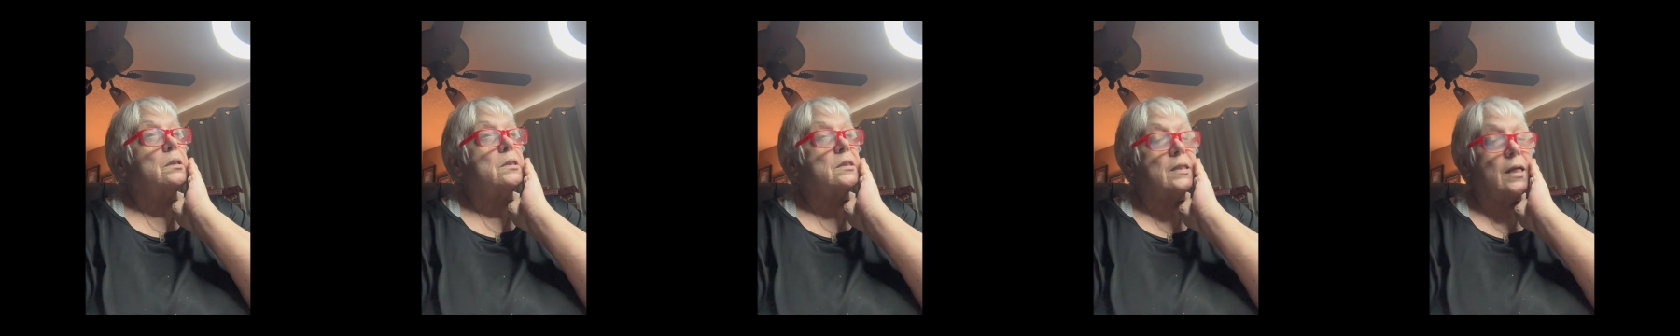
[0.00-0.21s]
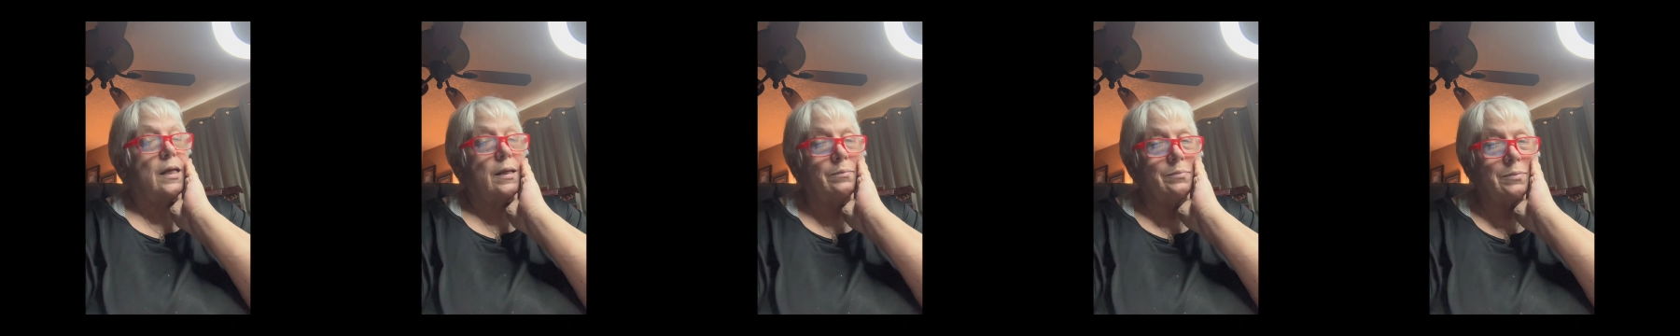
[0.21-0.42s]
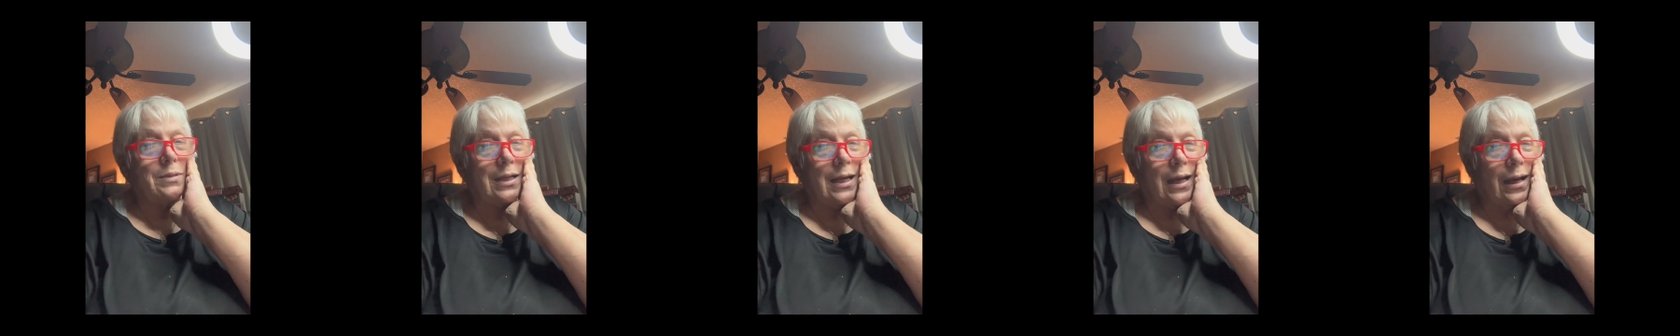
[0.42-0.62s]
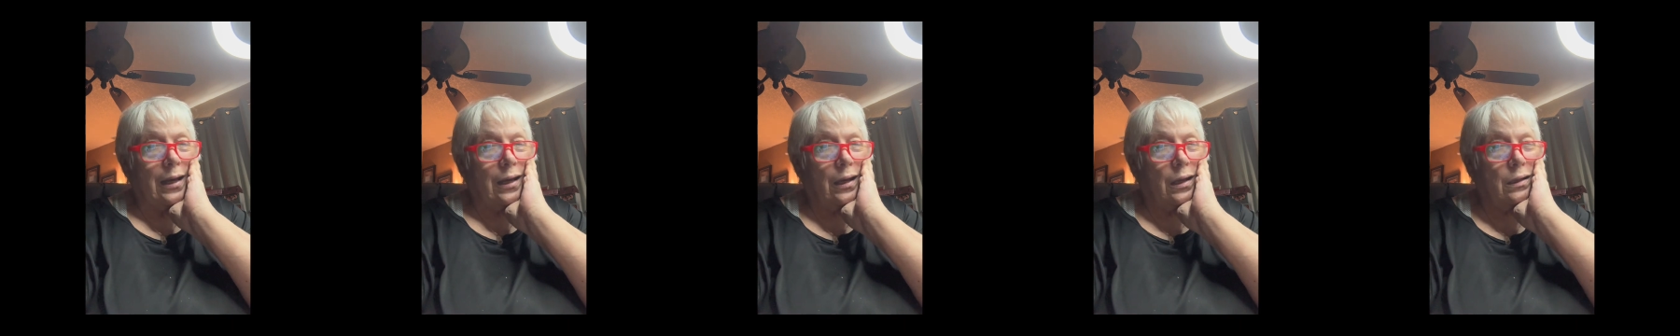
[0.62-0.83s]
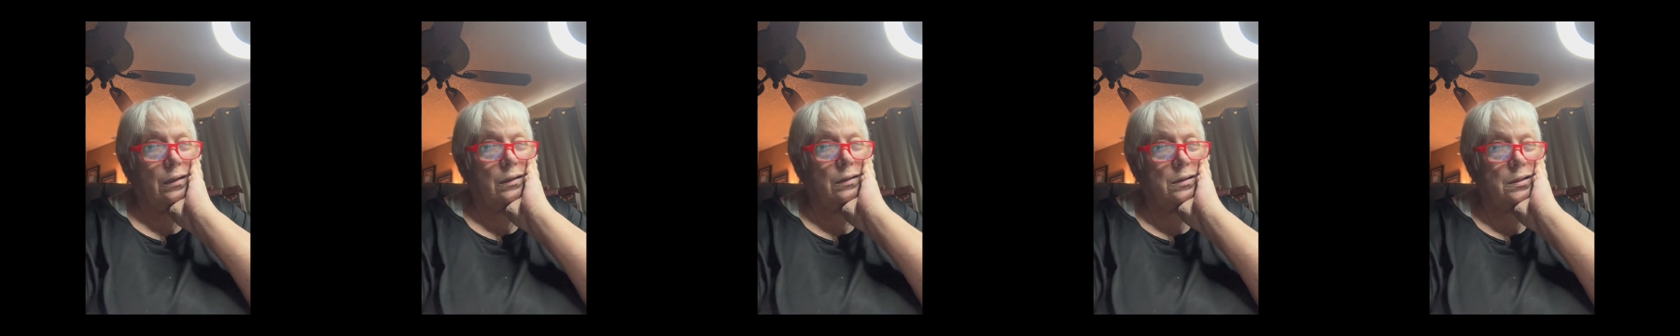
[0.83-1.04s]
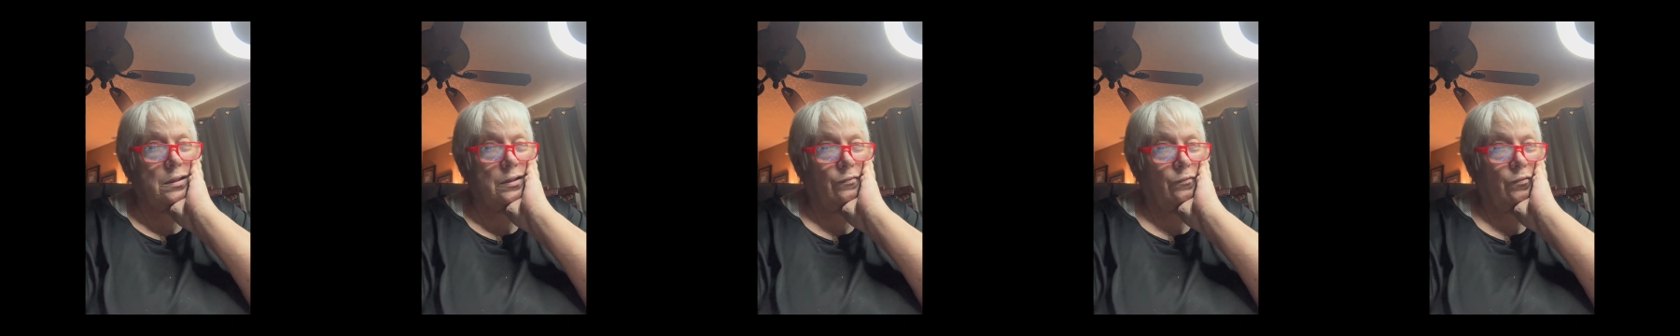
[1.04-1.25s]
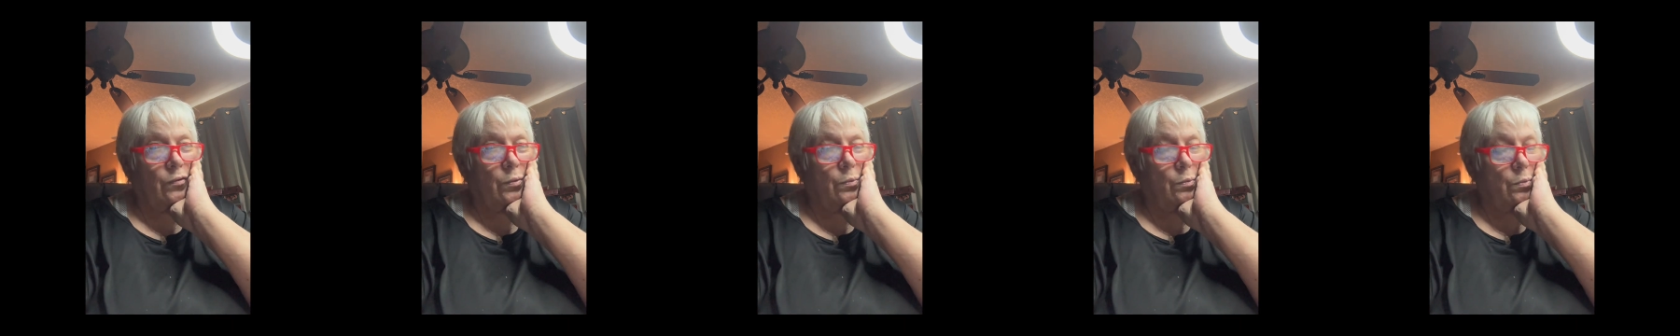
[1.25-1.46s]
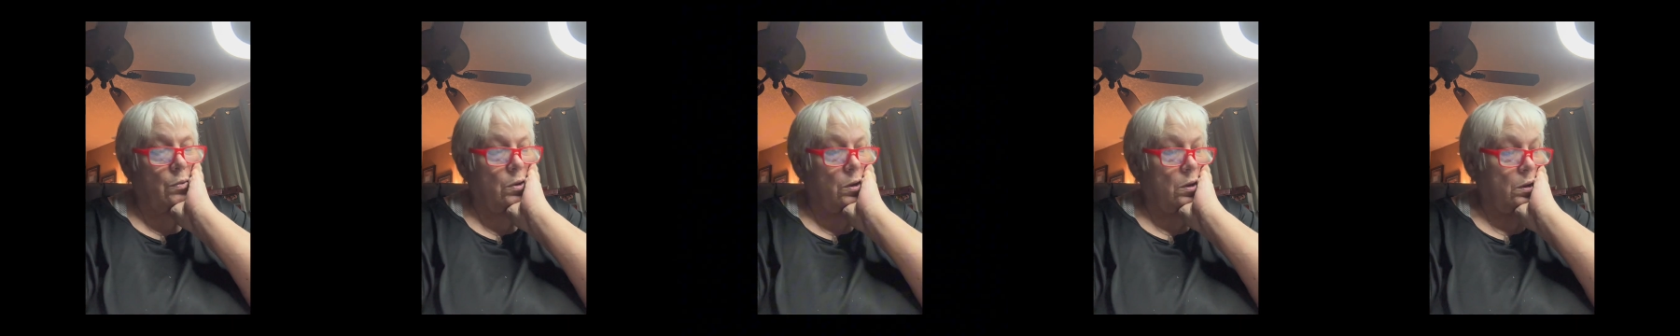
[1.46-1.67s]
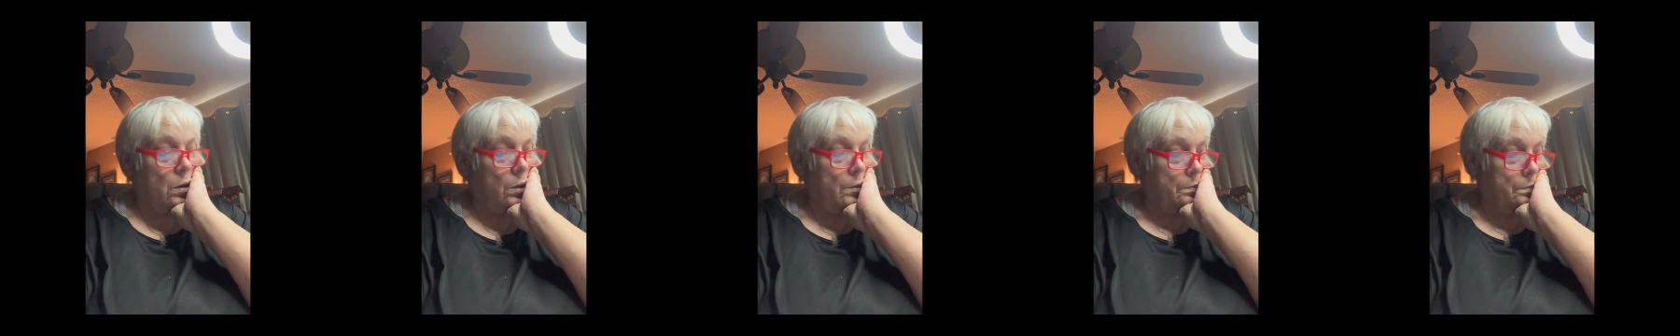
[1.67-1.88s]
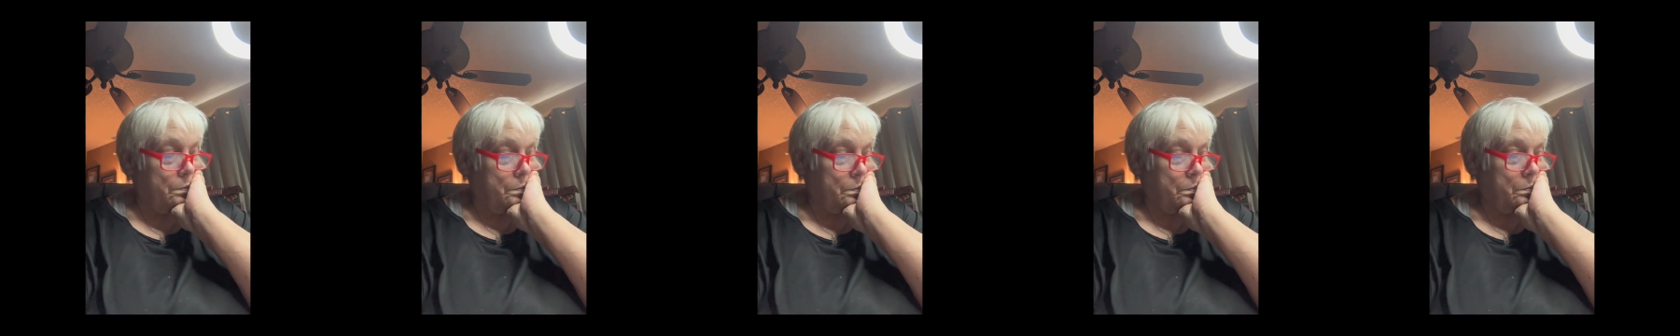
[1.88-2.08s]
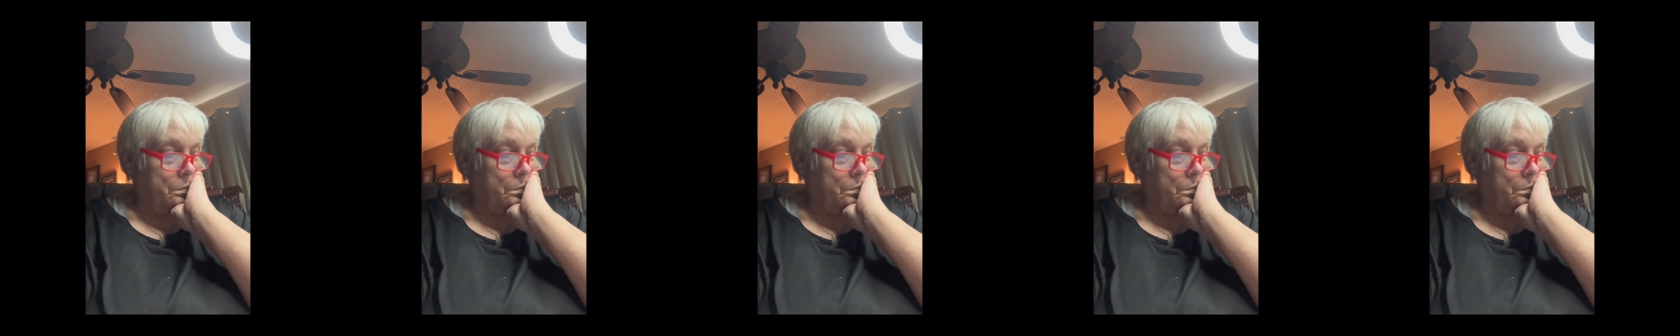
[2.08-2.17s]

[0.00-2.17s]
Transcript: same dad, different mom.